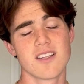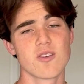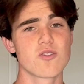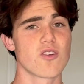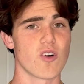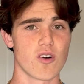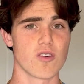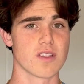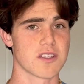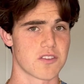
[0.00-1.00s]
those are
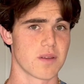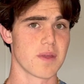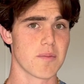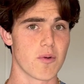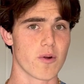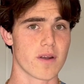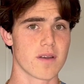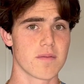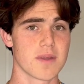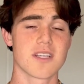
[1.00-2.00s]
all extremely important,
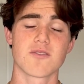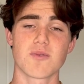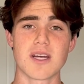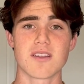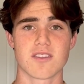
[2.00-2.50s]
because while